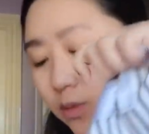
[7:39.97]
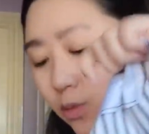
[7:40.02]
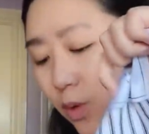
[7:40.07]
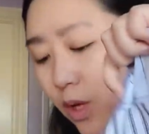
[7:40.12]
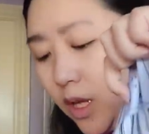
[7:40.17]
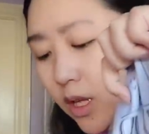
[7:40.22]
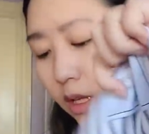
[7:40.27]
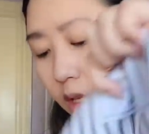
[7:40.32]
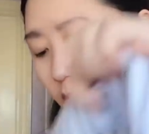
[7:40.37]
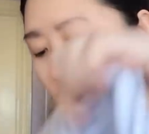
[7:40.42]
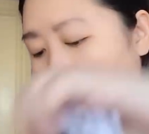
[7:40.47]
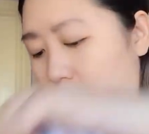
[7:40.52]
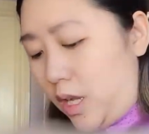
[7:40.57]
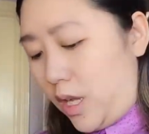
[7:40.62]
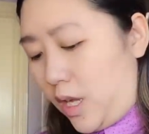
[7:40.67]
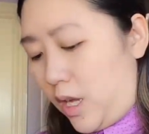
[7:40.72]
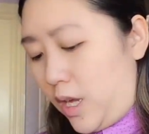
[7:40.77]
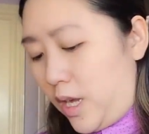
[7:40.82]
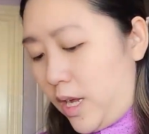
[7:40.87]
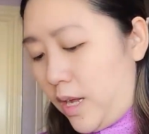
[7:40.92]
well
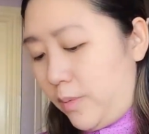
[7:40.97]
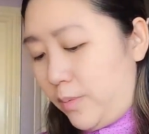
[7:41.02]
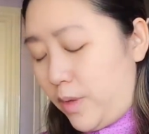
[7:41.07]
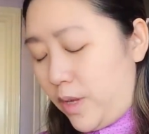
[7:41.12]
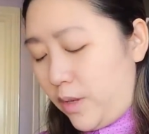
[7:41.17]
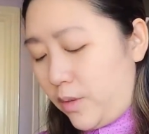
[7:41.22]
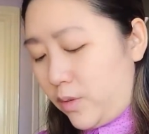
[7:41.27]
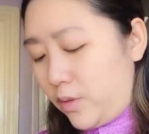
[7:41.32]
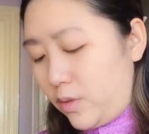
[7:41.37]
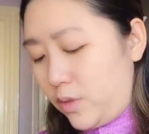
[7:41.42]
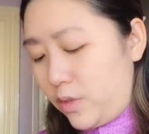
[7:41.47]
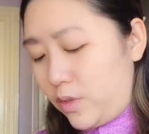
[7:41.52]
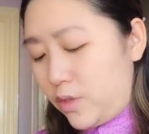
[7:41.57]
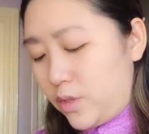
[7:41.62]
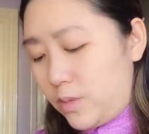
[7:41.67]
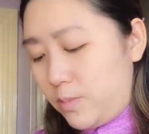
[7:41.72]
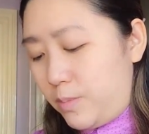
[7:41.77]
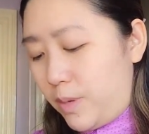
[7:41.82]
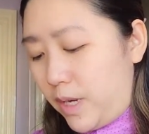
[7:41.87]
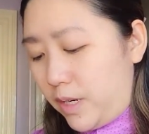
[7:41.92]
And not
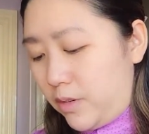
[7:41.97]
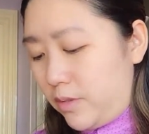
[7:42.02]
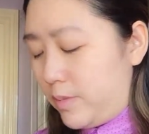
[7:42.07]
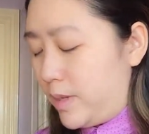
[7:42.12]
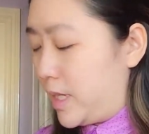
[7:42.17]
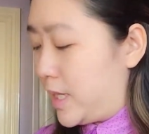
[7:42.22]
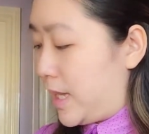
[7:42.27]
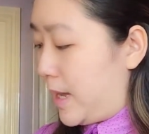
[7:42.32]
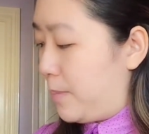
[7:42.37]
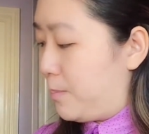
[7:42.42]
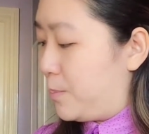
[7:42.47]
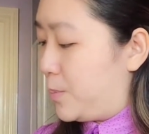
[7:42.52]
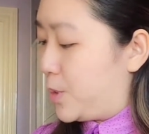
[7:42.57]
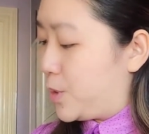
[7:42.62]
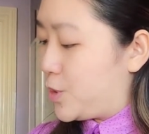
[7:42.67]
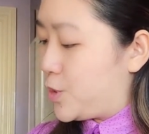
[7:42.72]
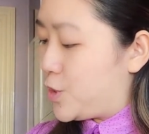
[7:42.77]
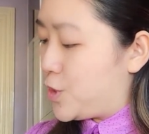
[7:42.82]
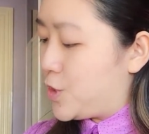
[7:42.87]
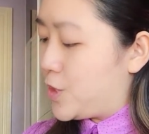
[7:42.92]
doesn't bother me that
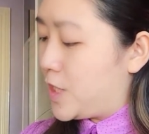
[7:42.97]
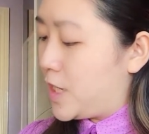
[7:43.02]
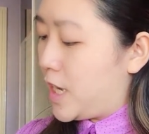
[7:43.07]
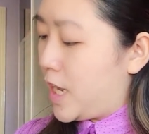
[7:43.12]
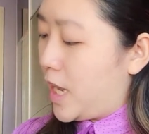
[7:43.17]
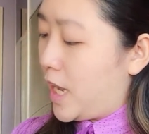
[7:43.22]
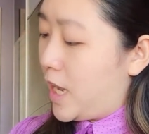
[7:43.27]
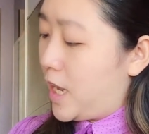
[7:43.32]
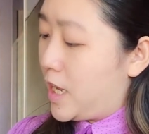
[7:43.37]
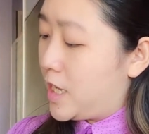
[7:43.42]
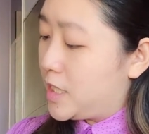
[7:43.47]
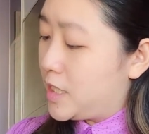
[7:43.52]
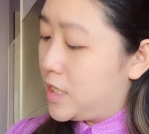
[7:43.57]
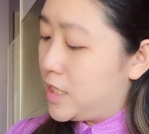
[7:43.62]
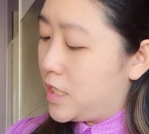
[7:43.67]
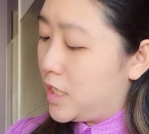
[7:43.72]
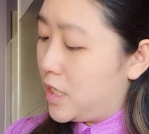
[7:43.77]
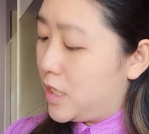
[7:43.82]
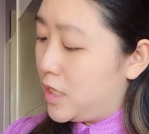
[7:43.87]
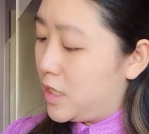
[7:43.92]
much
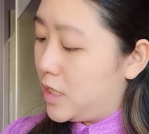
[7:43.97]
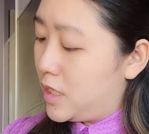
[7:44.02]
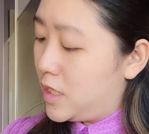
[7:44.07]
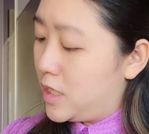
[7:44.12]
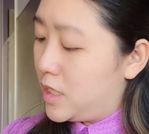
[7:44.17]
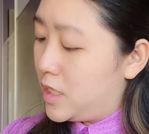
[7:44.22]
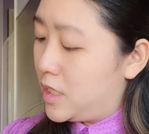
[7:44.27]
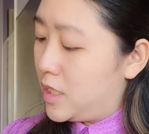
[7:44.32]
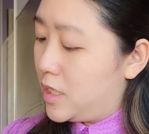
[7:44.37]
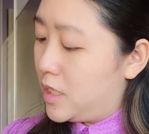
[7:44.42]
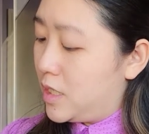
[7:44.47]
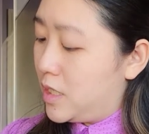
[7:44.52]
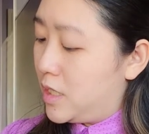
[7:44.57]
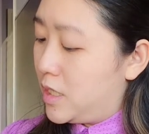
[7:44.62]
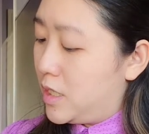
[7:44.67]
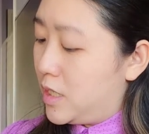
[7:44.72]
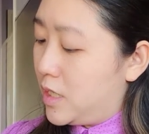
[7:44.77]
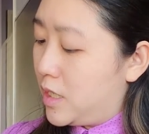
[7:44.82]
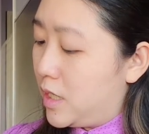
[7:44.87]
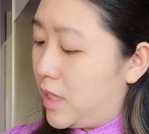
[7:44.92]
and
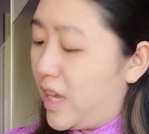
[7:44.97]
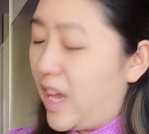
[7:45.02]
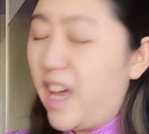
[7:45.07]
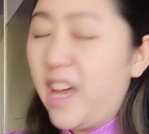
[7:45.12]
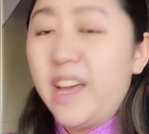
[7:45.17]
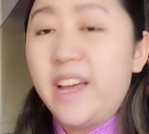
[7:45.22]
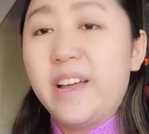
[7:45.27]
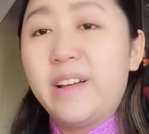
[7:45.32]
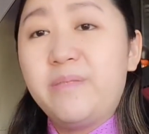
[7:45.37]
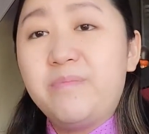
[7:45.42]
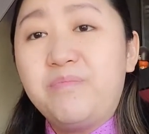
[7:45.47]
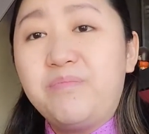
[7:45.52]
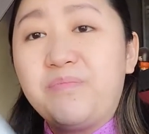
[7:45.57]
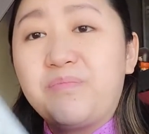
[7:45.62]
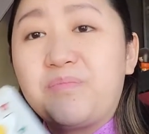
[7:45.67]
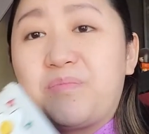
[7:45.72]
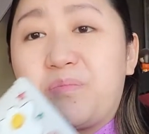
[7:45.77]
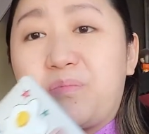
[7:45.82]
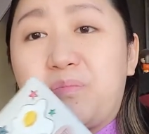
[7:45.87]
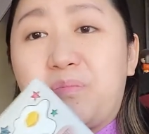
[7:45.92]
yeah
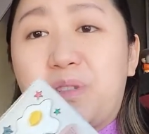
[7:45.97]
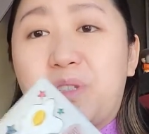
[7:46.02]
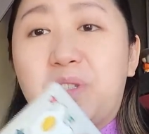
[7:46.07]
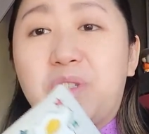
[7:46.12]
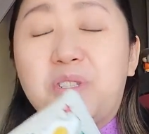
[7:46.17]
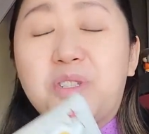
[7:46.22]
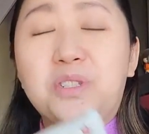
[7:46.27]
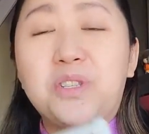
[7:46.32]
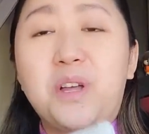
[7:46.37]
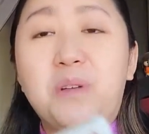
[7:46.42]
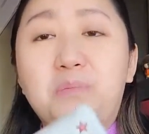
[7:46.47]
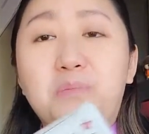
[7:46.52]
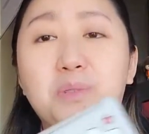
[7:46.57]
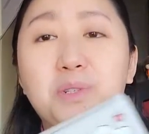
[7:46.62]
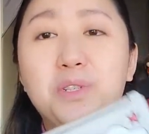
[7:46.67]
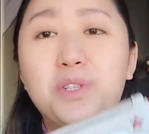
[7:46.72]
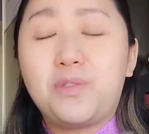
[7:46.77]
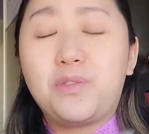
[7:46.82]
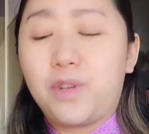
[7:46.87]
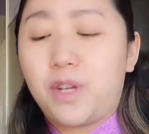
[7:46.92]
there's not
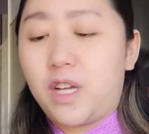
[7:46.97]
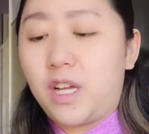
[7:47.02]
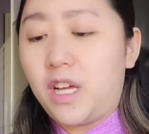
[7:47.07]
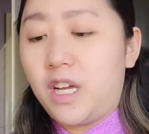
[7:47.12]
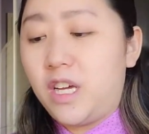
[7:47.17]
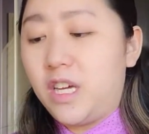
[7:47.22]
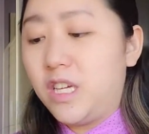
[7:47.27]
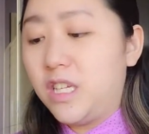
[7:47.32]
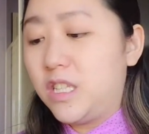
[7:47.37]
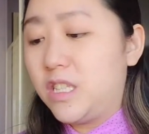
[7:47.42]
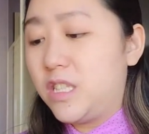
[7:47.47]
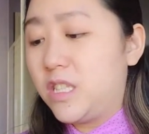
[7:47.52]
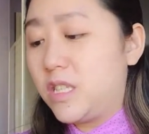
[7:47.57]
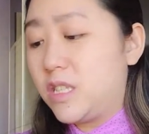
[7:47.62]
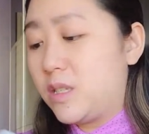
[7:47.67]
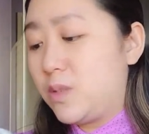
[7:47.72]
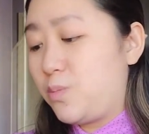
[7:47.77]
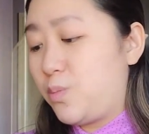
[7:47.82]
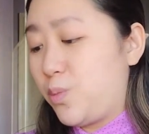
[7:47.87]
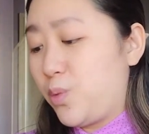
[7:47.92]
much of a
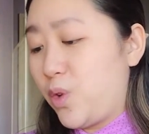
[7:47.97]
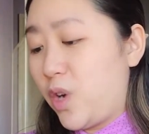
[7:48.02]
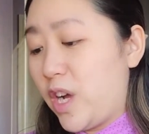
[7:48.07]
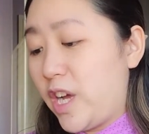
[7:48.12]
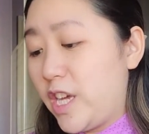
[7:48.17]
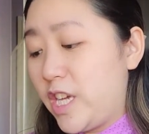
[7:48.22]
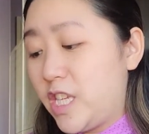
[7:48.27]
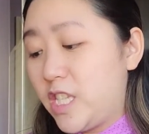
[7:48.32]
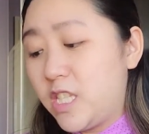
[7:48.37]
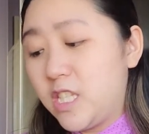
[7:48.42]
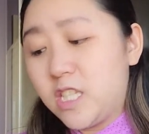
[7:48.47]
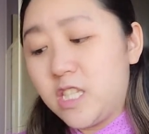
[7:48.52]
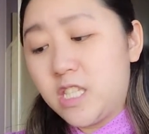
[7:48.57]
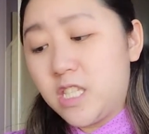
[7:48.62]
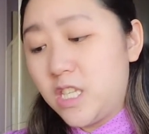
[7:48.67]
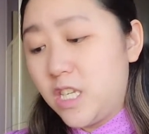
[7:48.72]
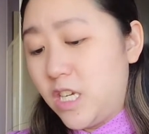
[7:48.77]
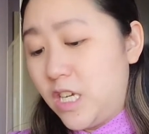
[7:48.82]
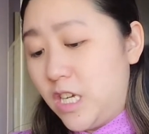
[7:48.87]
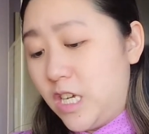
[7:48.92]
cons price
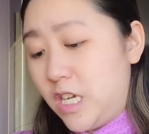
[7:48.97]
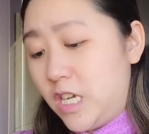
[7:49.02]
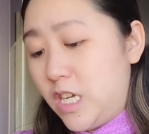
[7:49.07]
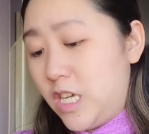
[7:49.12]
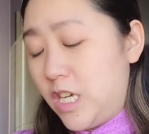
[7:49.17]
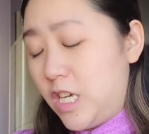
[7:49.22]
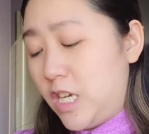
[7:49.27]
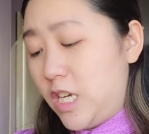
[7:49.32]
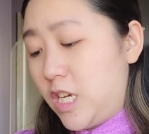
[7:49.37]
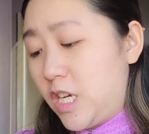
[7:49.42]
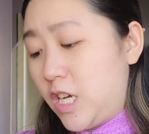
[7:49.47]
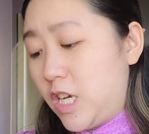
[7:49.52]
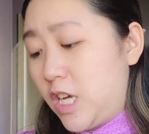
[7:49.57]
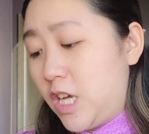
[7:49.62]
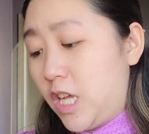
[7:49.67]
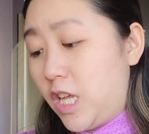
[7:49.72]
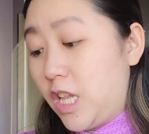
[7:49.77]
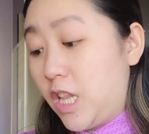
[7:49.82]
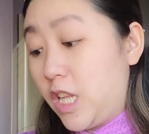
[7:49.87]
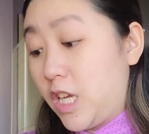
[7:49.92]

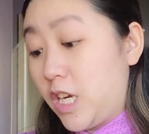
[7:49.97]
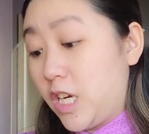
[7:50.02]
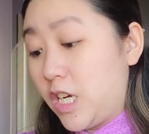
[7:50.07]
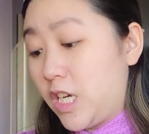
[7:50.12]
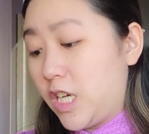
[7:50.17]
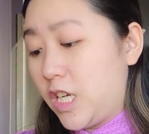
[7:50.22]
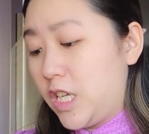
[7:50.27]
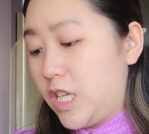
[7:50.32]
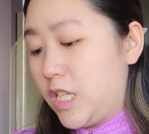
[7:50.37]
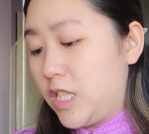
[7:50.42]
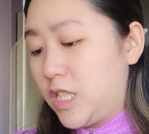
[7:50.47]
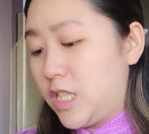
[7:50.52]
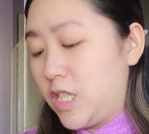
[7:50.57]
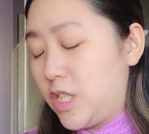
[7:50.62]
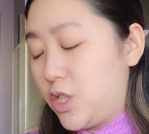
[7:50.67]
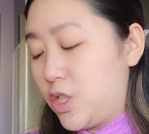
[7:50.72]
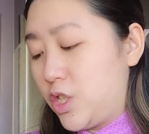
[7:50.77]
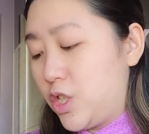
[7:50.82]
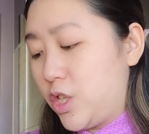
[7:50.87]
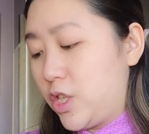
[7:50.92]
color easy
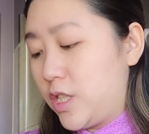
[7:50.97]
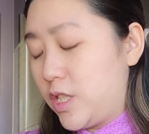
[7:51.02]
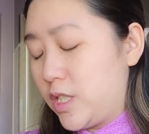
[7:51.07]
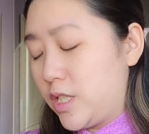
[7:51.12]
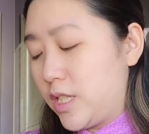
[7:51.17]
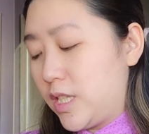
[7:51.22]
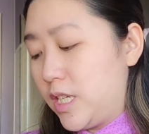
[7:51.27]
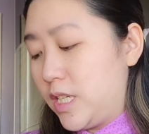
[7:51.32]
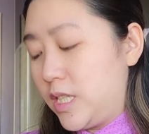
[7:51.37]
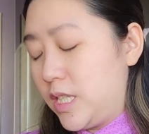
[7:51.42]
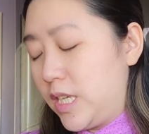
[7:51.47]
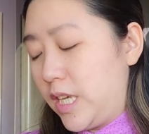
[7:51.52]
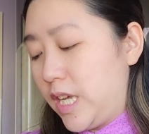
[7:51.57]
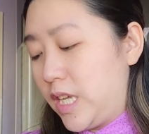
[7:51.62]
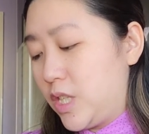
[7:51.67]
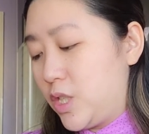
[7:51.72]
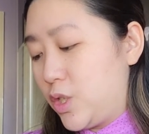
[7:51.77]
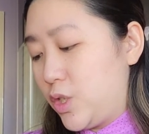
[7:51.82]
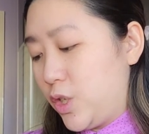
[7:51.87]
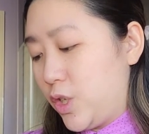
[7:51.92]
dirt easy
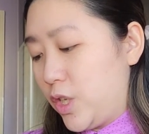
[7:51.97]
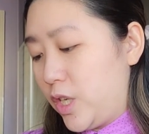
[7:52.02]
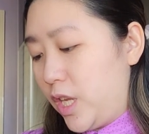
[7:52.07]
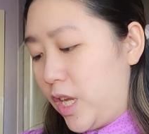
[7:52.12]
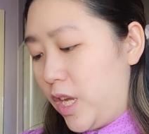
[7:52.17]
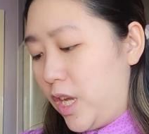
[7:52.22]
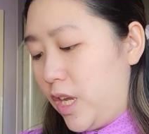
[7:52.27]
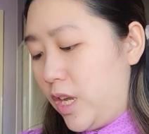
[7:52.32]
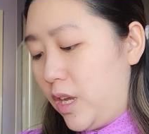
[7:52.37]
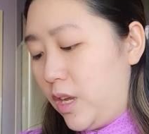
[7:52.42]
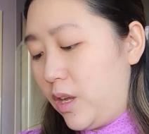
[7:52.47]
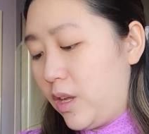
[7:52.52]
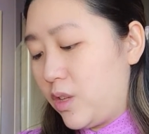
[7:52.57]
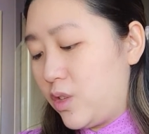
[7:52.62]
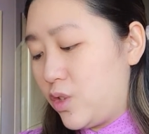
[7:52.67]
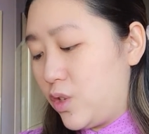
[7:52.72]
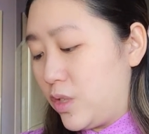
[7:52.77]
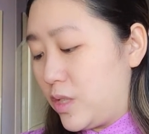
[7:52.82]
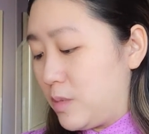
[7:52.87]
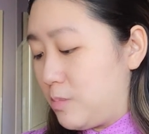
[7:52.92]
getting dirty
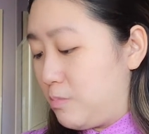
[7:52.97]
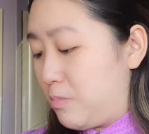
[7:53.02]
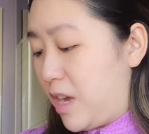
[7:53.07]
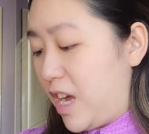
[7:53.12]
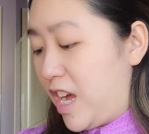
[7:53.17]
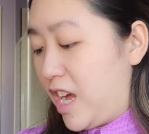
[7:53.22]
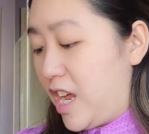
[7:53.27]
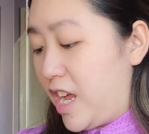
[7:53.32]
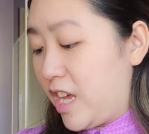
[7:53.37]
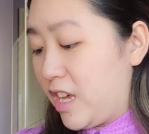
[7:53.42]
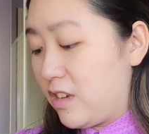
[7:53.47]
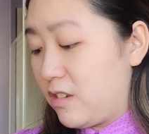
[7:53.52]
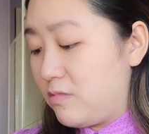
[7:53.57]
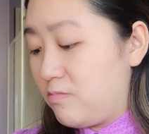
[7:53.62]
dust bag